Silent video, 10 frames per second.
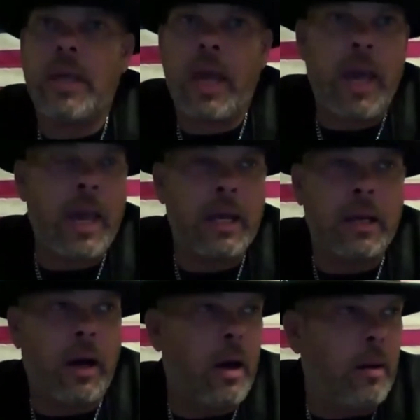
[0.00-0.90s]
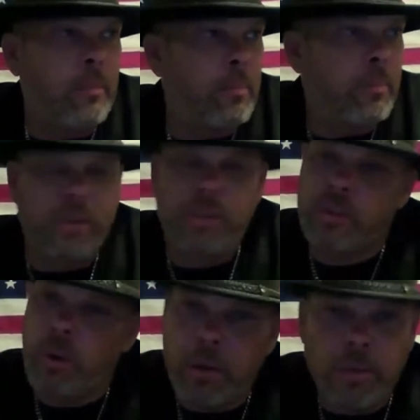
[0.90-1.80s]
and the
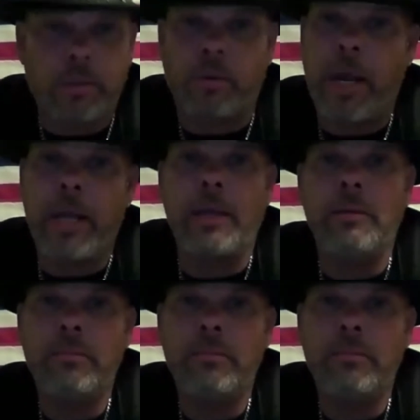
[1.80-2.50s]
soil's great.